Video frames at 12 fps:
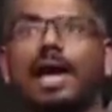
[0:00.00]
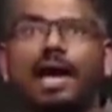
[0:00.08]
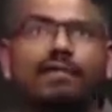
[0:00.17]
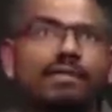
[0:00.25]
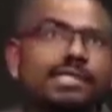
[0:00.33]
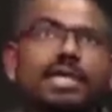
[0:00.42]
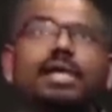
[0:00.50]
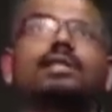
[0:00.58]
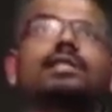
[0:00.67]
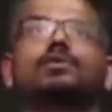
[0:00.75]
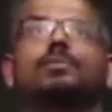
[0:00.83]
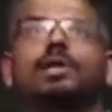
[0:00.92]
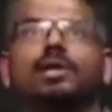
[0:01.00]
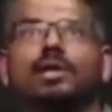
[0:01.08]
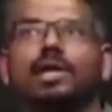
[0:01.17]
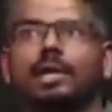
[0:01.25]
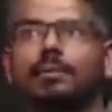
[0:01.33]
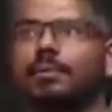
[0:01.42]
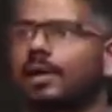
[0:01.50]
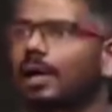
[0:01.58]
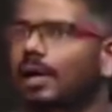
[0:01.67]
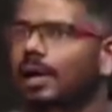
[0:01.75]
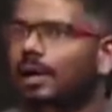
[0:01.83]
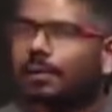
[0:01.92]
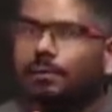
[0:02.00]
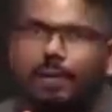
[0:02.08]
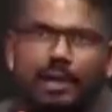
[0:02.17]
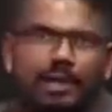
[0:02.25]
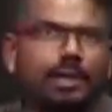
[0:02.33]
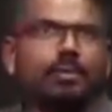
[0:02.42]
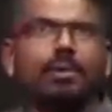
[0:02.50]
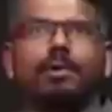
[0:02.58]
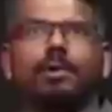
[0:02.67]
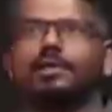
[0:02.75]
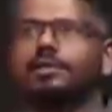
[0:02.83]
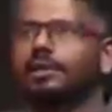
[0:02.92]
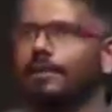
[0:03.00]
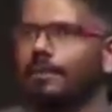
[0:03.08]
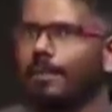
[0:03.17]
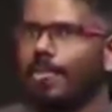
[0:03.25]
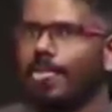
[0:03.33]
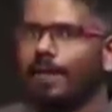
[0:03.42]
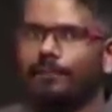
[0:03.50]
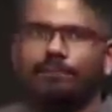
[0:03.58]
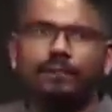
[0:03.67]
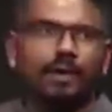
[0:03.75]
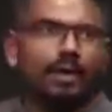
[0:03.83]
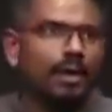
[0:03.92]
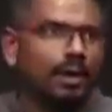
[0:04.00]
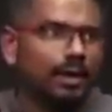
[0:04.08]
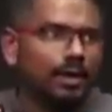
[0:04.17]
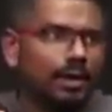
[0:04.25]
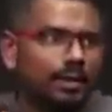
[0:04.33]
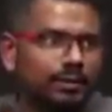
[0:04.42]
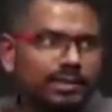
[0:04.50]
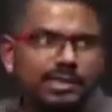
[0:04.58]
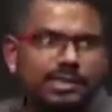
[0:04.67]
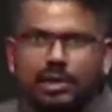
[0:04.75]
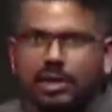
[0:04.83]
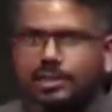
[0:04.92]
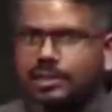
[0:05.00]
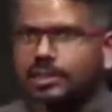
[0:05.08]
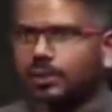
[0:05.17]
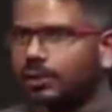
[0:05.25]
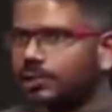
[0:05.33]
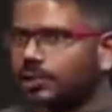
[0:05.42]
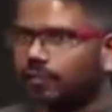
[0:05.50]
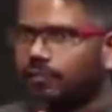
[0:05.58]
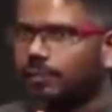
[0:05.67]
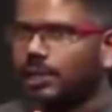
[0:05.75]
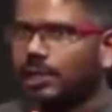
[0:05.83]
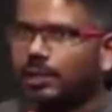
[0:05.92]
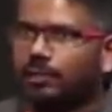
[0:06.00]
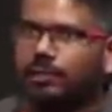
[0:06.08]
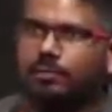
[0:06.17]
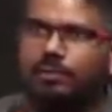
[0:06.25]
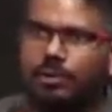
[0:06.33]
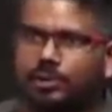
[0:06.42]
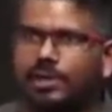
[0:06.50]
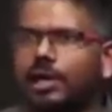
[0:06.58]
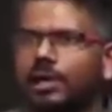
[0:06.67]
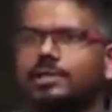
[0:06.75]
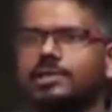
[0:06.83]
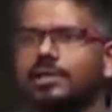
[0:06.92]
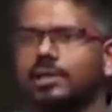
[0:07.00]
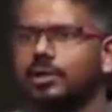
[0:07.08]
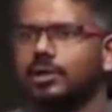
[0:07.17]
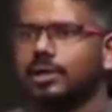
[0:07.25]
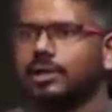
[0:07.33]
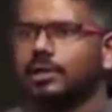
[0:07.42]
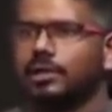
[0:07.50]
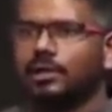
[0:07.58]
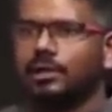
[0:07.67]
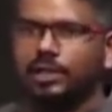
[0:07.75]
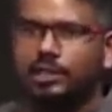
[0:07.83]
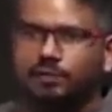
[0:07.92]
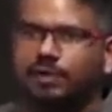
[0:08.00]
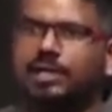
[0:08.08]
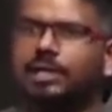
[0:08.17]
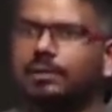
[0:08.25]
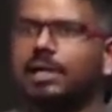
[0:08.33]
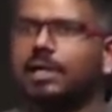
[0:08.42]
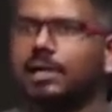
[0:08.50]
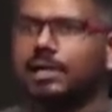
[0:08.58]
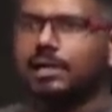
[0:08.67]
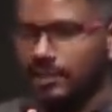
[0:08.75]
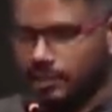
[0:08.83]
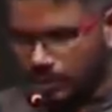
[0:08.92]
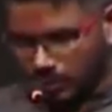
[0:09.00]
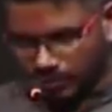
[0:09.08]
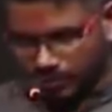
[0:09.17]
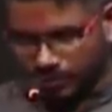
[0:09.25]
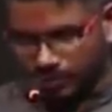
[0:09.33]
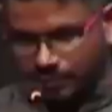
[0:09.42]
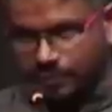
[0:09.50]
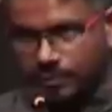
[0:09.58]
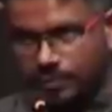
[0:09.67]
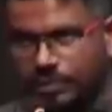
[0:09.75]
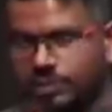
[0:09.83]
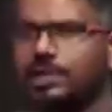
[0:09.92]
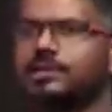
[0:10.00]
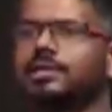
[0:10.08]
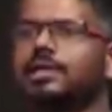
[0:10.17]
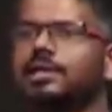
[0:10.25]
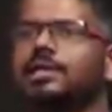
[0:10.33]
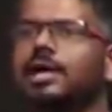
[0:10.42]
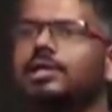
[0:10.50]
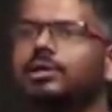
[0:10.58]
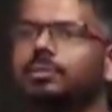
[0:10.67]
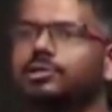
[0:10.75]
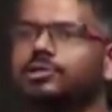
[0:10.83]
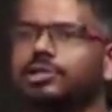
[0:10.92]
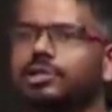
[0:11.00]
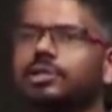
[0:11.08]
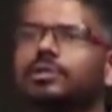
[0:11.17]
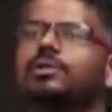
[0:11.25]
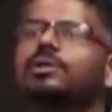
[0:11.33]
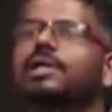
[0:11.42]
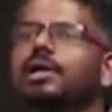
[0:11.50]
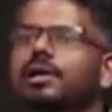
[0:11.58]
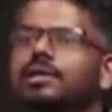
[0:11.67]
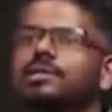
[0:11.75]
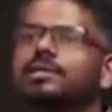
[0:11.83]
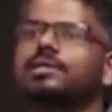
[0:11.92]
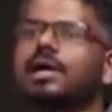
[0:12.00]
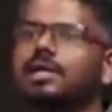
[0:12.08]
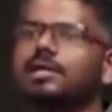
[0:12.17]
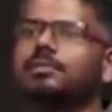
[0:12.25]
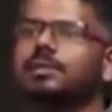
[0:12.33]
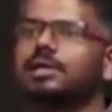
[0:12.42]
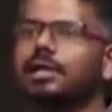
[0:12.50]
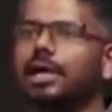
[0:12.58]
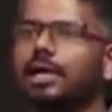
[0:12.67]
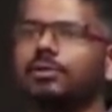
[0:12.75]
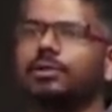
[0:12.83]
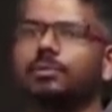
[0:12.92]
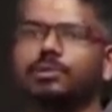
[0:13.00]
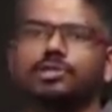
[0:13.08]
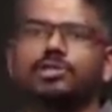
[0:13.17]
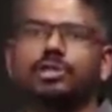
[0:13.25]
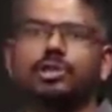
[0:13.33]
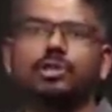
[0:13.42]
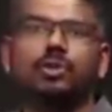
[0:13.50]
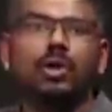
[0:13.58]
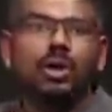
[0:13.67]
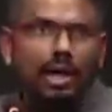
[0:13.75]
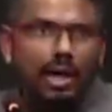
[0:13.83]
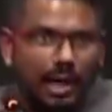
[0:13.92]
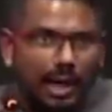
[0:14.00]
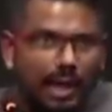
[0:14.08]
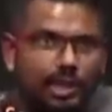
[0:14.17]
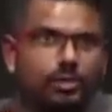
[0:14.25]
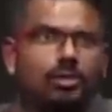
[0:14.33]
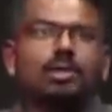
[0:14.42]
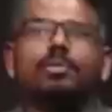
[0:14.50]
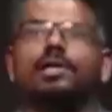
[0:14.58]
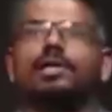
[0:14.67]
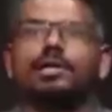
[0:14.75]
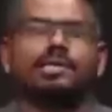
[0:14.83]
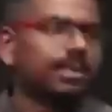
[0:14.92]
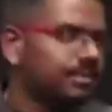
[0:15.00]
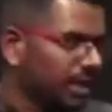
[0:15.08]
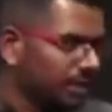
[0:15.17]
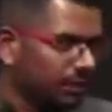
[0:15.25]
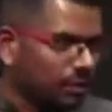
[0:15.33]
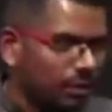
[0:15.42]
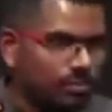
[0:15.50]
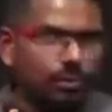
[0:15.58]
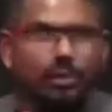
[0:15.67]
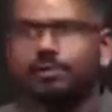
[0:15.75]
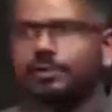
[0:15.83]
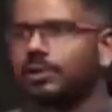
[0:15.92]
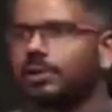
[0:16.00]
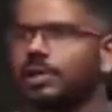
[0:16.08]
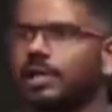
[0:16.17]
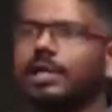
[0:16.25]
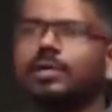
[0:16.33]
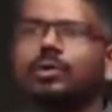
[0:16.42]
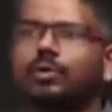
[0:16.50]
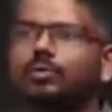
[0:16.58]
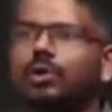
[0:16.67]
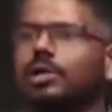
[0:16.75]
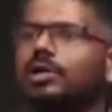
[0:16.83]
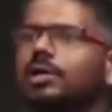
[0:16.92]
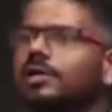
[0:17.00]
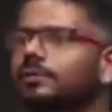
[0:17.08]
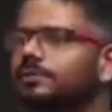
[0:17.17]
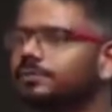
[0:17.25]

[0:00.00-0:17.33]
Have a skin in this particular game. But remember one thing. This is not just a question of being able to mouth dialogues and rhetoric. It's fundamentally a test of shastrarth. Are you in a position to take on a certain argument? Are you in a position to argue on a particular subject without a book, without a reading note, whatnot?